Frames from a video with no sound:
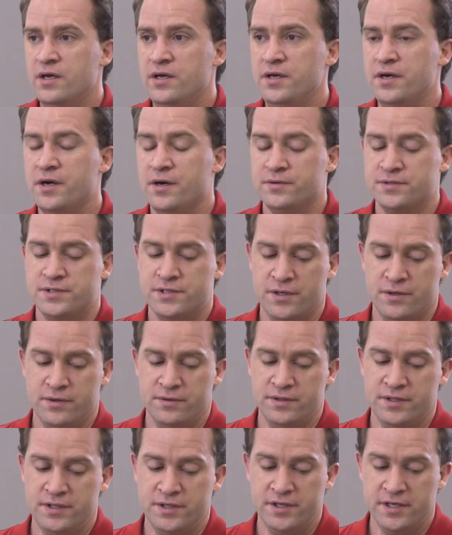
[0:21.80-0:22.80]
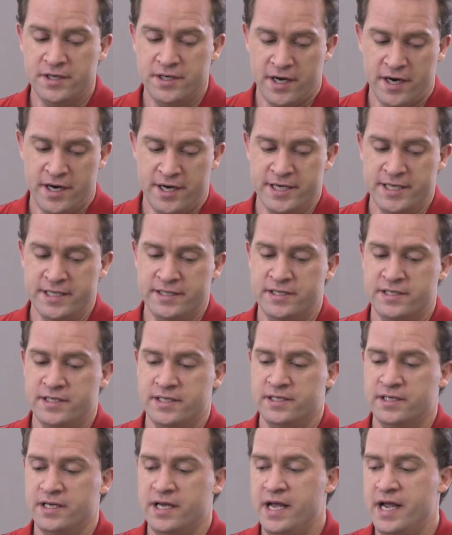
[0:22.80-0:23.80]
You know, so you're an
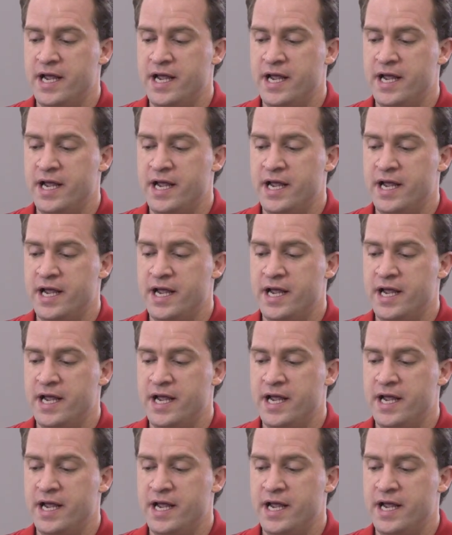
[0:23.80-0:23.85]
artist